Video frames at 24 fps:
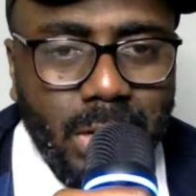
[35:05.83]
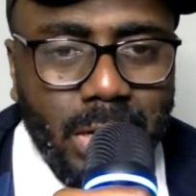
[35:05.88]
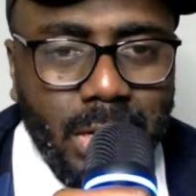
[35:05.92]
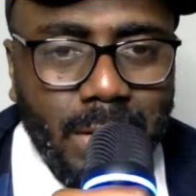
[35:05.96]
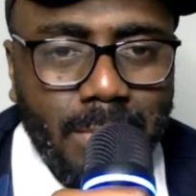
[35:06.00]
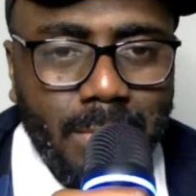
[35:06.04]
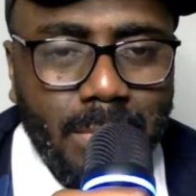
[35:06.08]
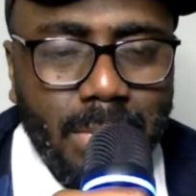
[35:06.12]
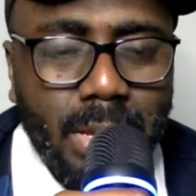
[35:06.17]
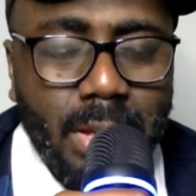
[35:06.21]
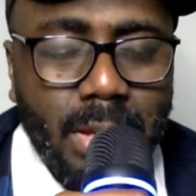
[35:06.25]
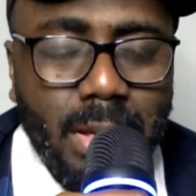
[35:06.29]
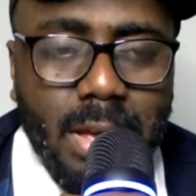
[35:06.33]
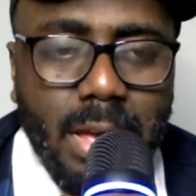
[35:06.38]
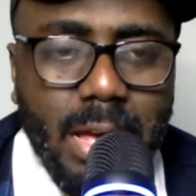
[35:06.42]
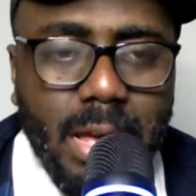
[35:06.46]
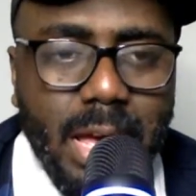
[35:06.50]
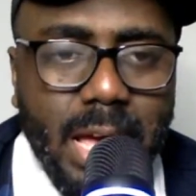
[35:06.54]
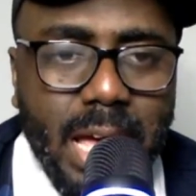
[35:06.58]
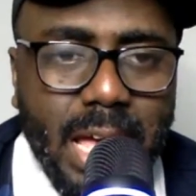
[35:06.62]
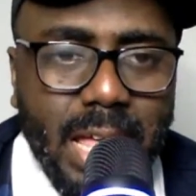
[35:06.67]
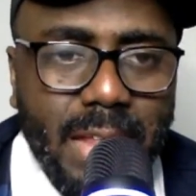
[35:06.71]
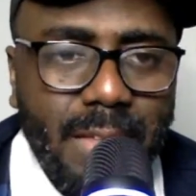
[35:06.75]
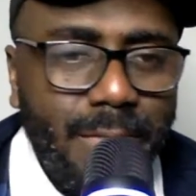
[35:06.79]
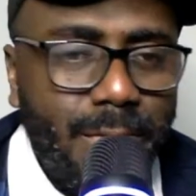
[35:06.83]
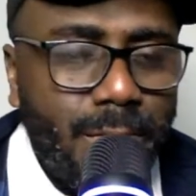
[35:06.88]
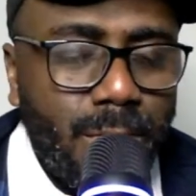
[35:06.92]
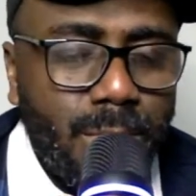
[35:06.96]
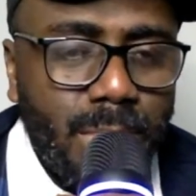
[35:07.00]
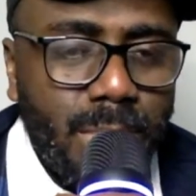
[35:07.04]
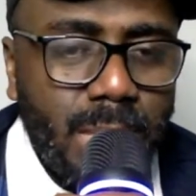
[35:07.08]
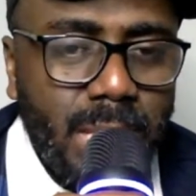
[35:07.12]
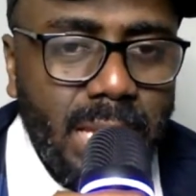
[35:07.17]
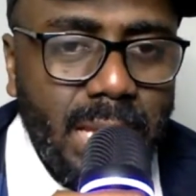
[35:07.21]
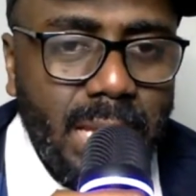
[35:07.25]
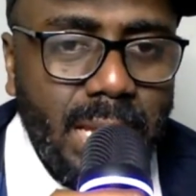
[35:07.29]
him? And for
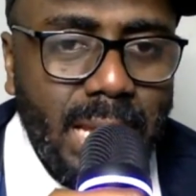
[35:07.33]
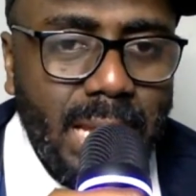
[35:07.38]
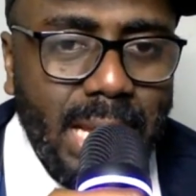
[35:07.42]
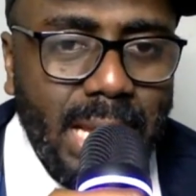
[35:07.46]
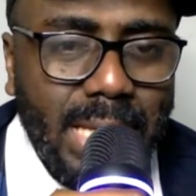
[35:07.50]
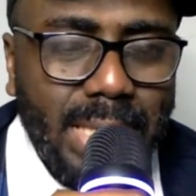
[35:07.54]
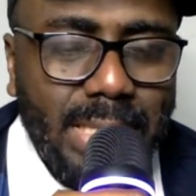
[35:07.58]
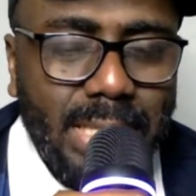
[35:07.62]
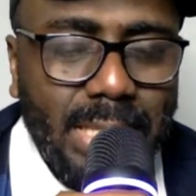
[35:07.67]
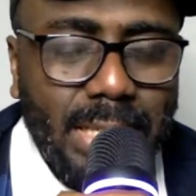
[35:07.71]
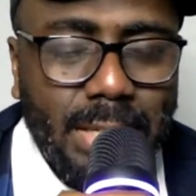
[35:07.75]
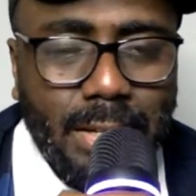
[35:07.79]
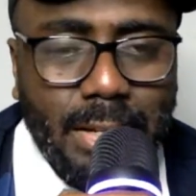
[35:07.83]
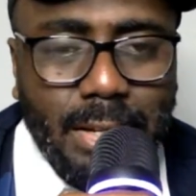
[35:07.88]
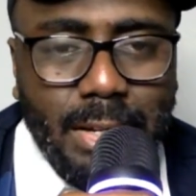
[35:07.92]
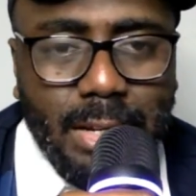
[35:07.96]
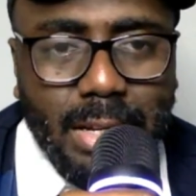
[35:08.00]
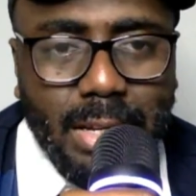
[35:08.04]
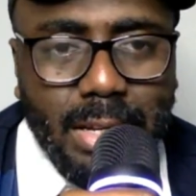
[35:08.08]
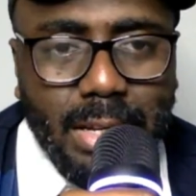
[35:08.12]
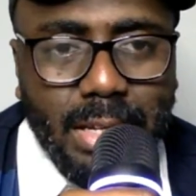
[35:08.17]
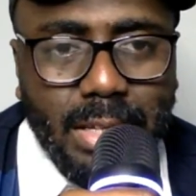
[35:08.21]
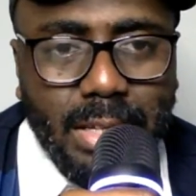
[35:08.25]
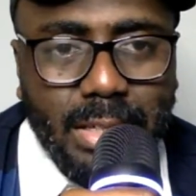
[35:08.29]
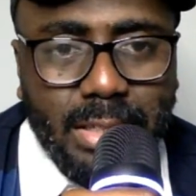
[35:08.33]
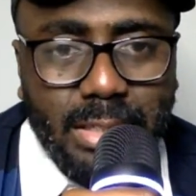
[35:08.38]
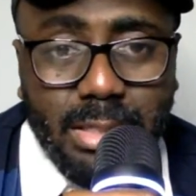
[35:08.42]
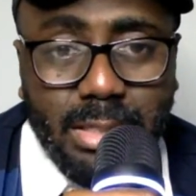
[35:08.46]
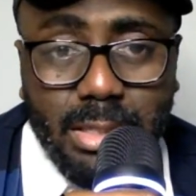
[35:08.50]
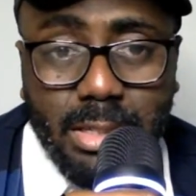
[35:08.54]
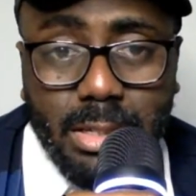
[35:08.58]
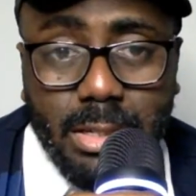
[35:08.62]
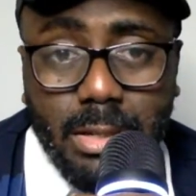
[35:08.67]
me, like I said, is